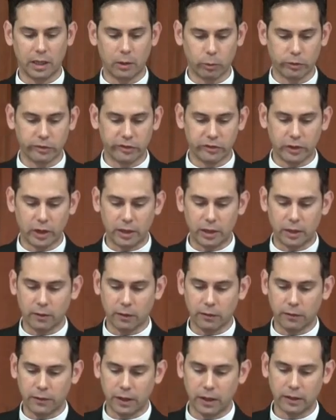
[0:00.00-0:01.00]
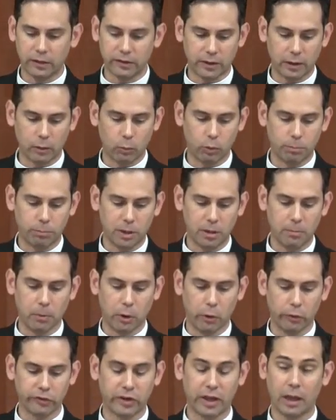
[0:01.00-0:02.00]
would study the things that would be
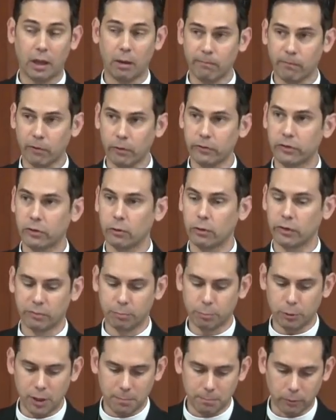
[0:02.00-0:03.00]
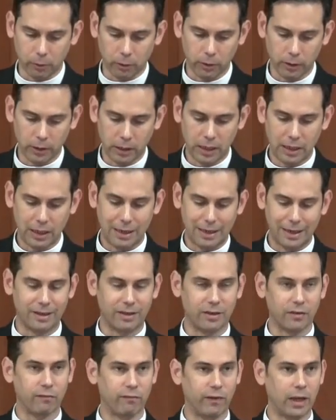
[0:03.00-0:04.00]
most helpful to his people in
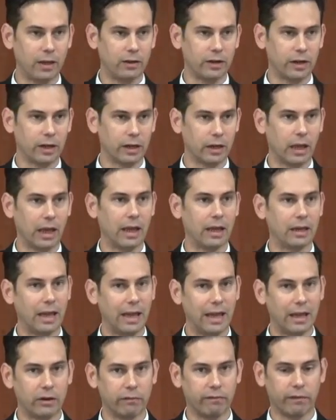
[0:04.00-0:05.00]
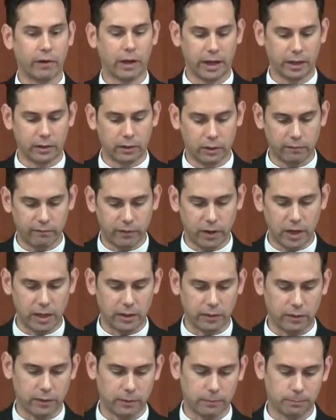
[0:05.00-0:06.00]
defending and edifying their
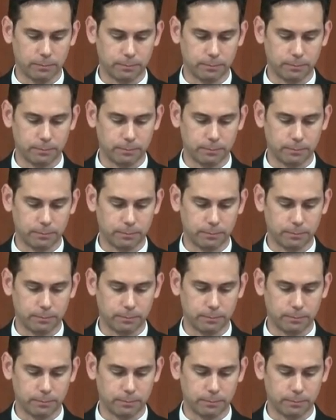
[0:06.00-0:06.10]
faith.